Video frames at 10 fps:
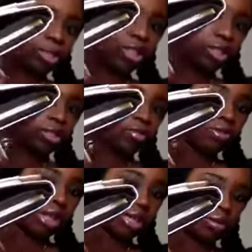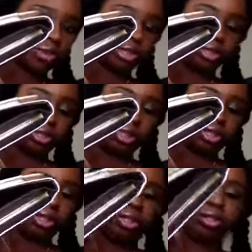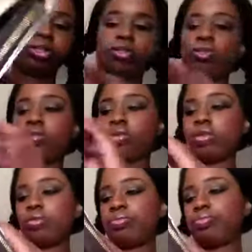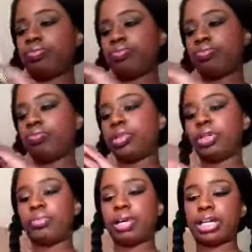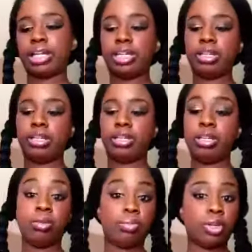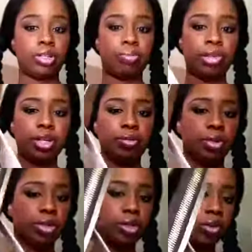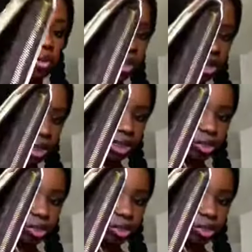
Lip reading: sitting on a flat counter, or button it back in. But the bigger one, or it sits